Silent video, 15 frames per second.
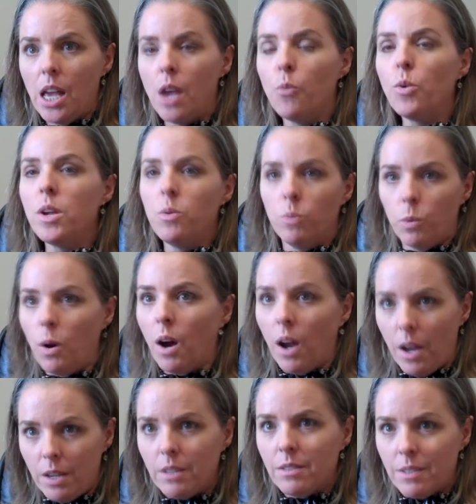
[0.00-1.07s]
and we
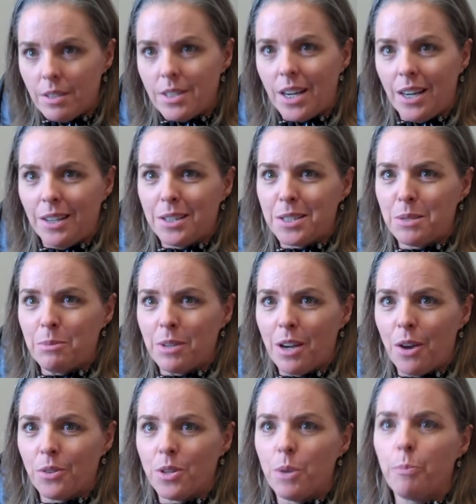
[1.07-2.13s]
want the data to be
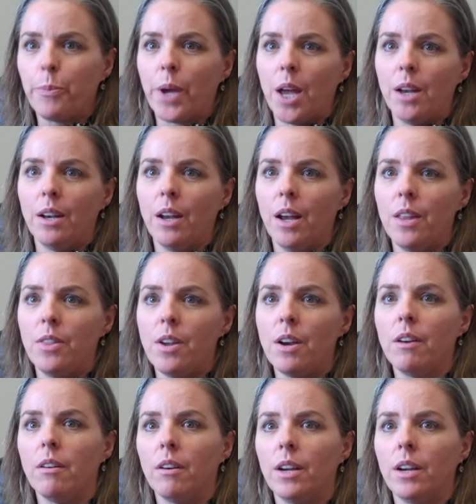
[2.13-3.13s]
out there, but they